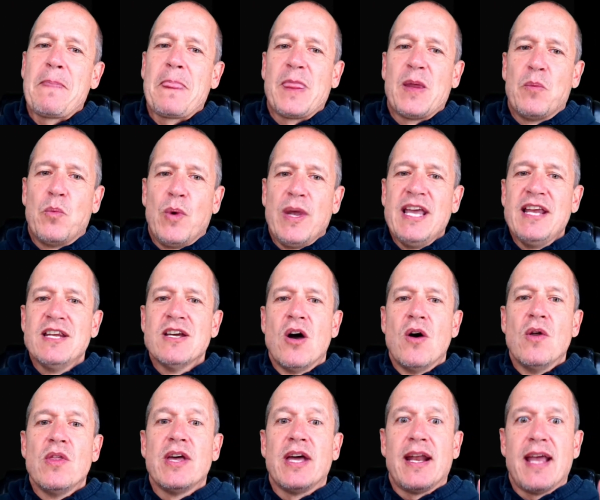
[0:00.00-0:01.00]
We
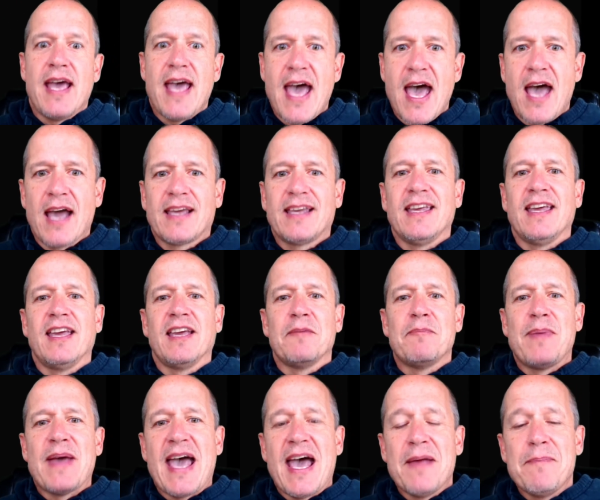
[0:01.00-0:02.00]
know that hacking,
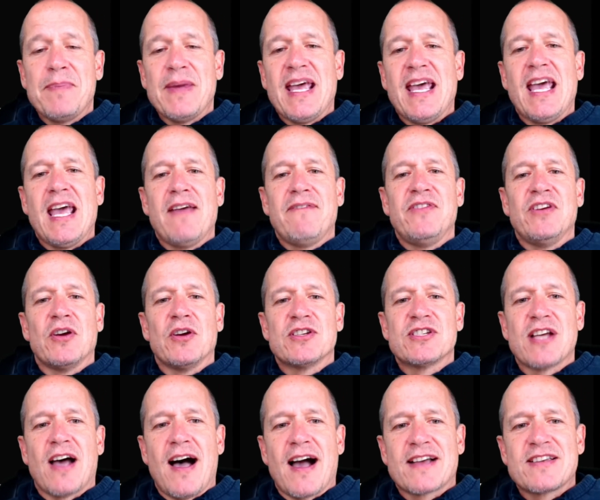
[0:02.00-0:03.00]
bad behavior,
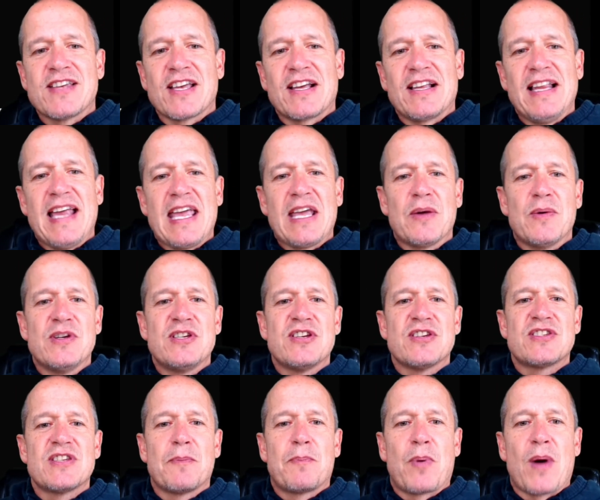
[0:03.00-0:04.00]
toxic language
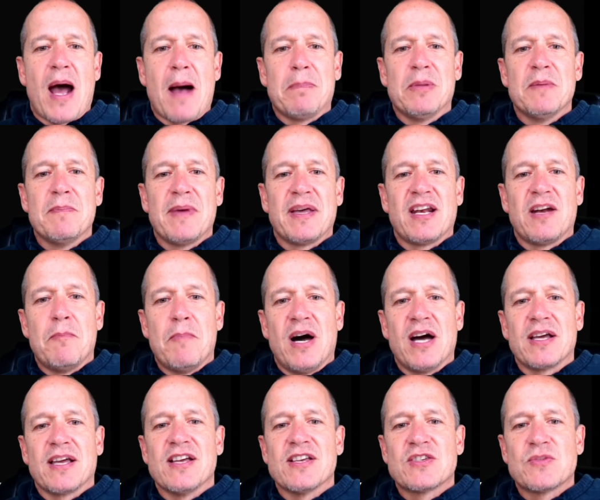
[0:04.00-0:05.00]
is a problem in
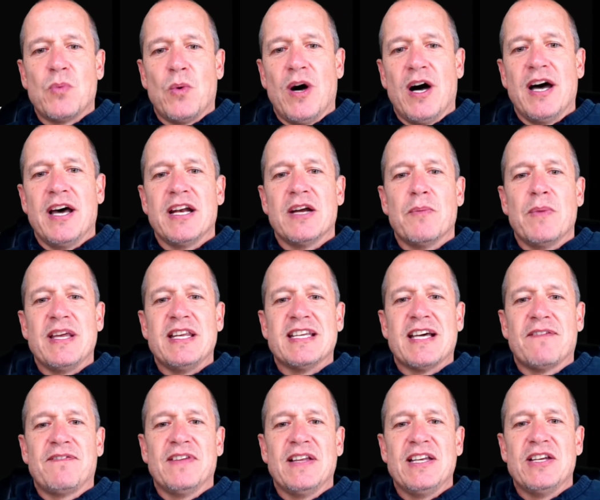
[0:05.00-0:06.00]
Among Us 1, and we
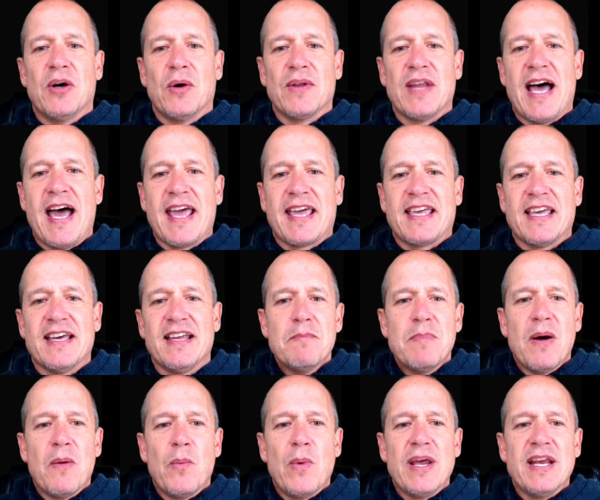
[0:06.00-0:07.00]
definitely don't like it.
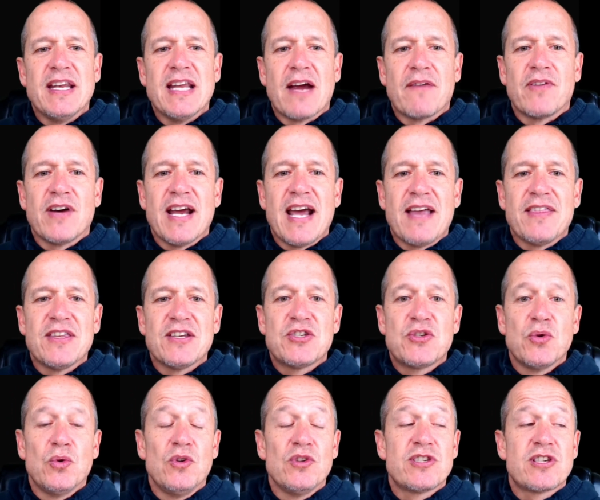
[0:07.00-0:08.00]
But we never had the
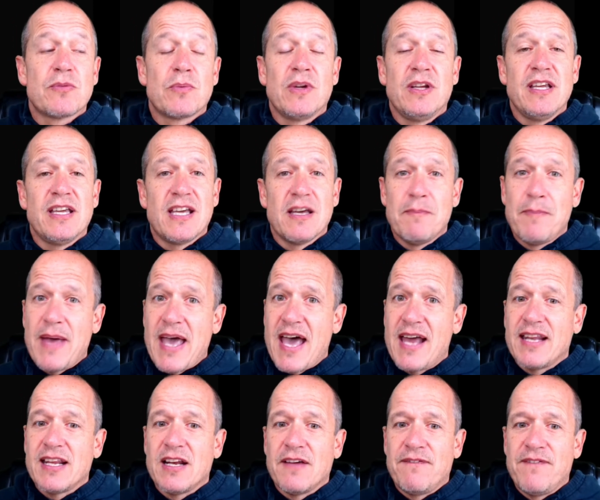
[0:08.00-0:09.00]
tools to really
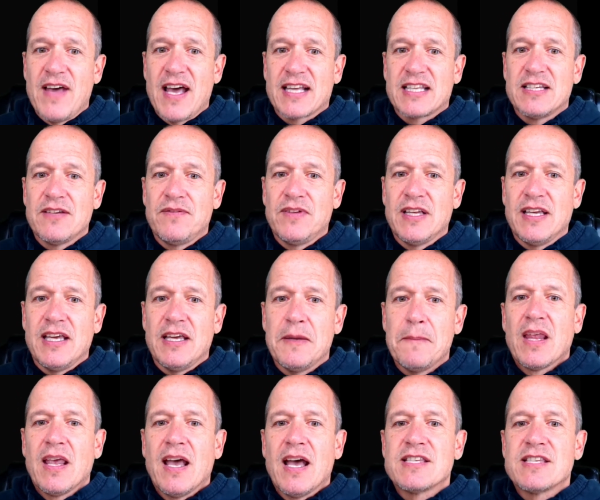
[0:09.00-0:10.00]
combat it effectively
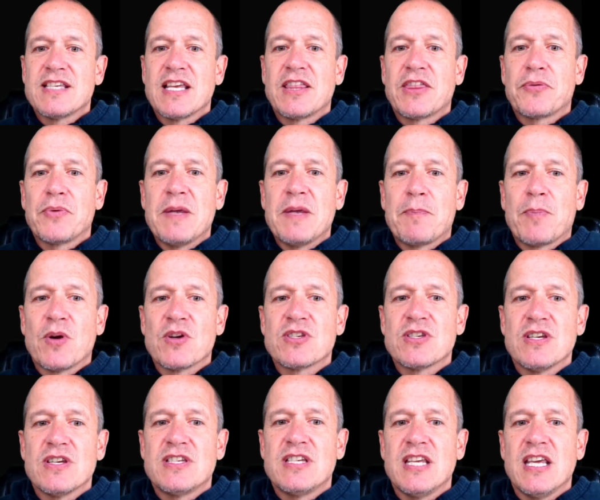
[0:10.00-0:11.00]
as a
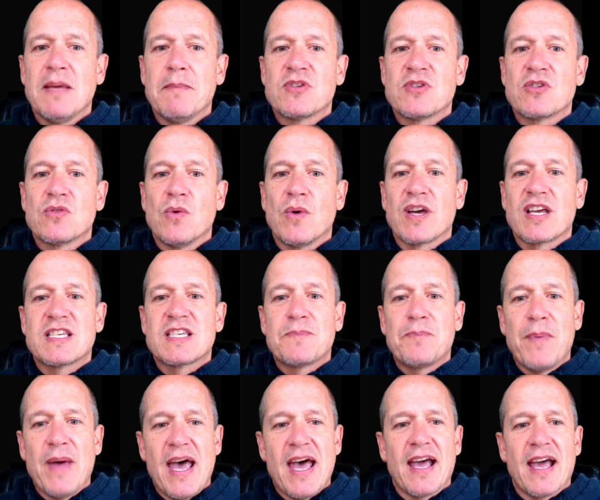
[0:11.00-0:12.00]
3-person team. So
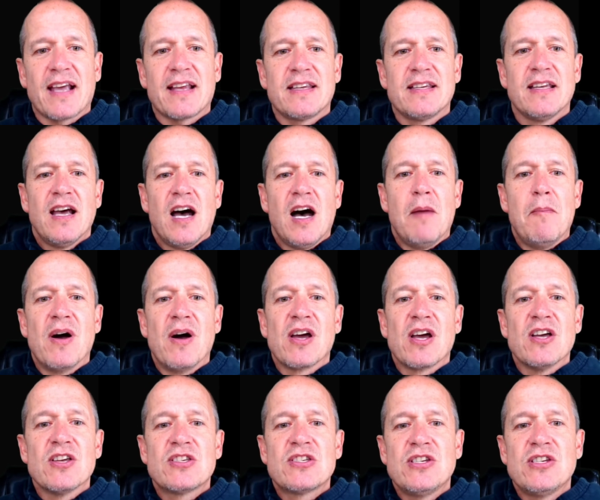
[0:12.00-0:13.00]
expect Among
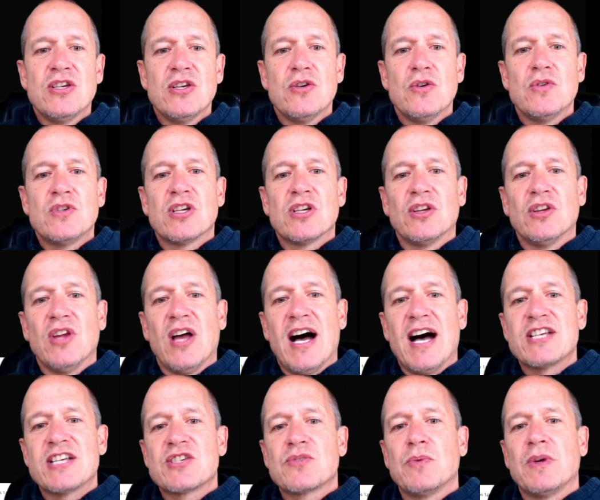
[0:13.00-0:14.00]
Us 2 to
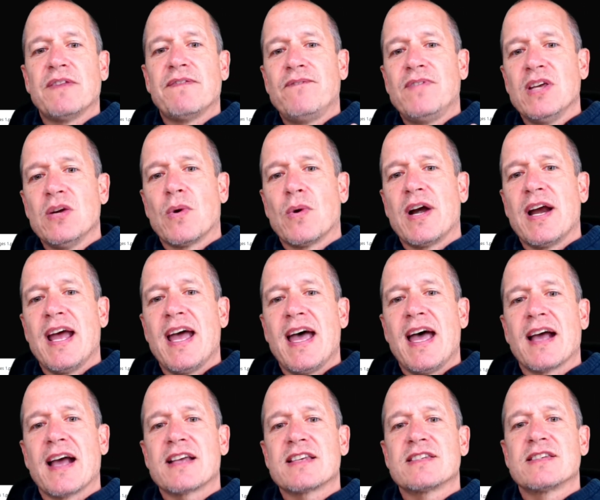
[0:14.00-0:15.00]
launch with fewer
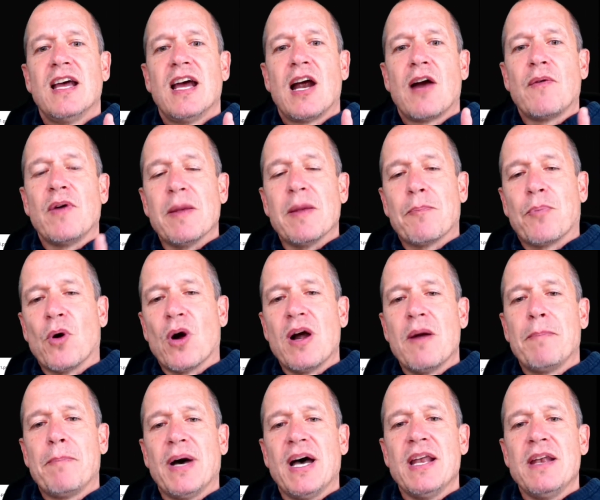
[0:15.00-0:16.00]
hacks, a
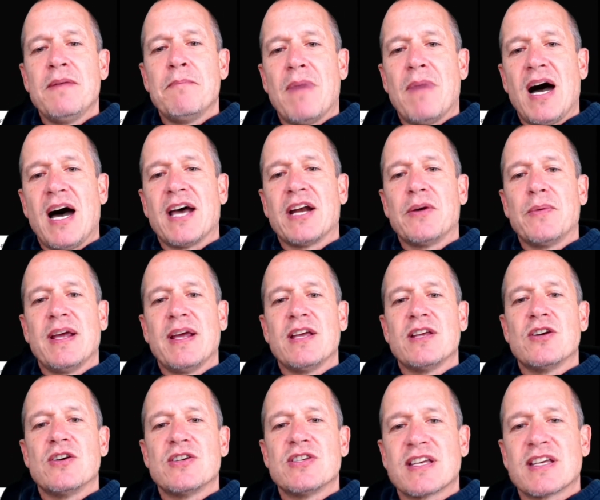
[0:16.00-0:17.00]
report button,
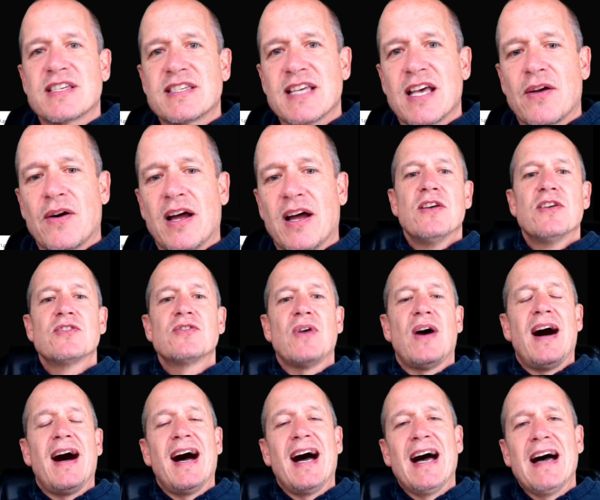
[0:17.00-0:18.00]
moderators, etc. So
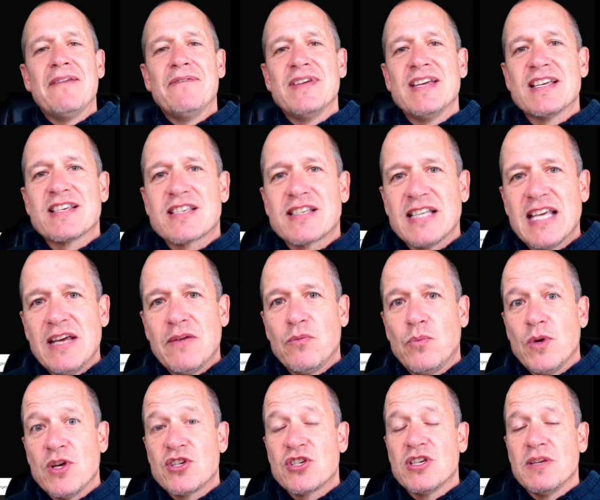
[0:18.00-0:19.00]
obviously
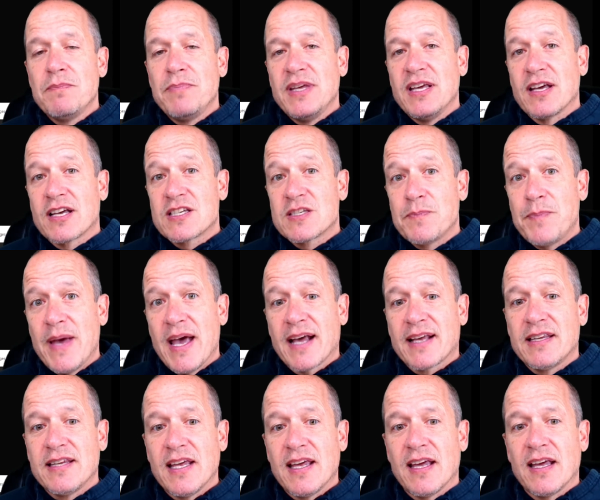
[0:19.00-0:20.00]
we should be
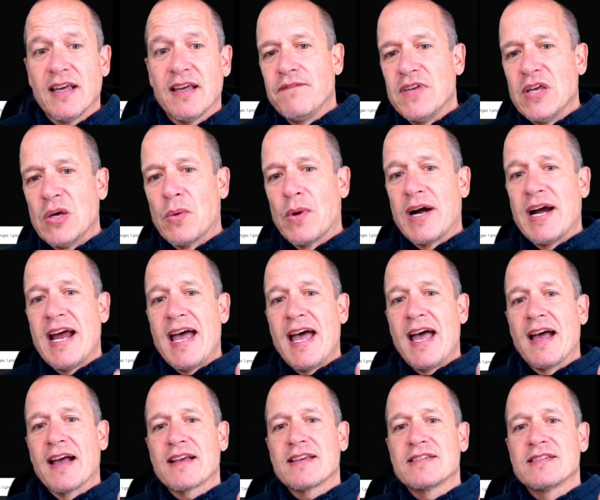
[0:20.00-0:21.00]
expecting fewer
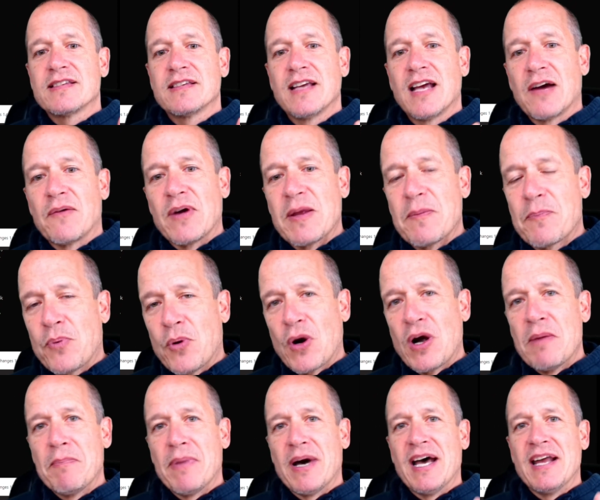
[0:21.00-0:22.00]
hacks, a
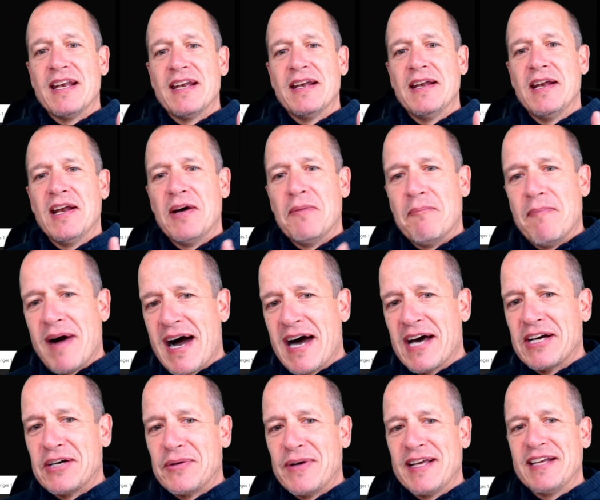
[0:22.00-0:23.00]
report button,
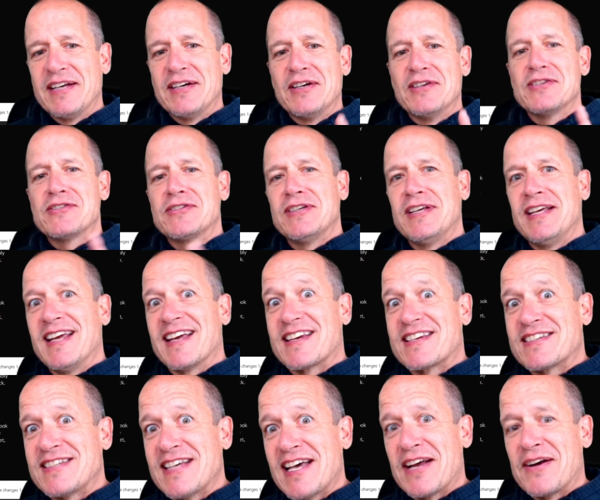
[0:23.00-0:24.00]
moderators,
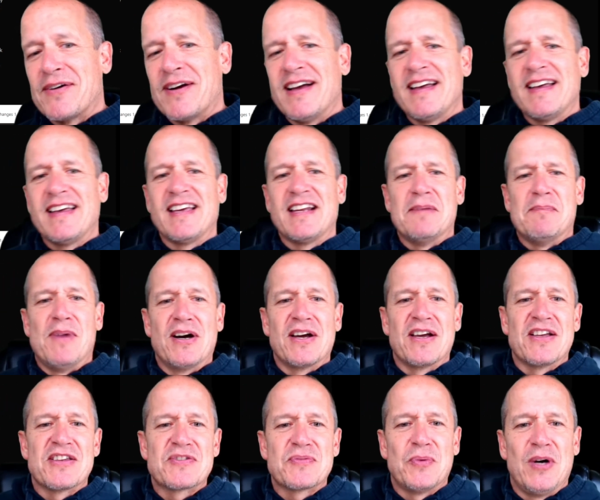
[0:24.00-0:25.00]
etc. in
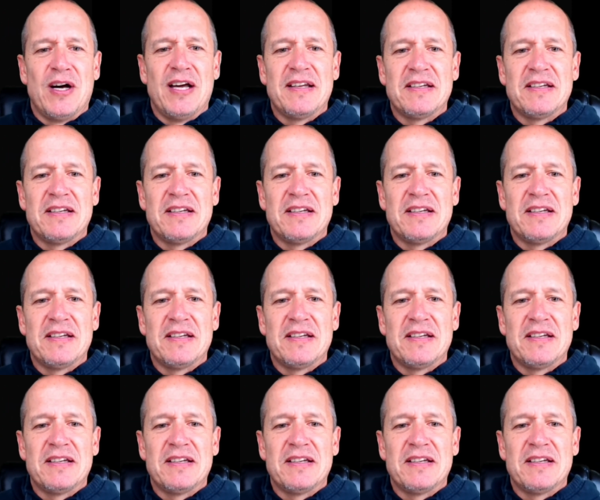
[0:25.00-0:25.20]
Among Us 1.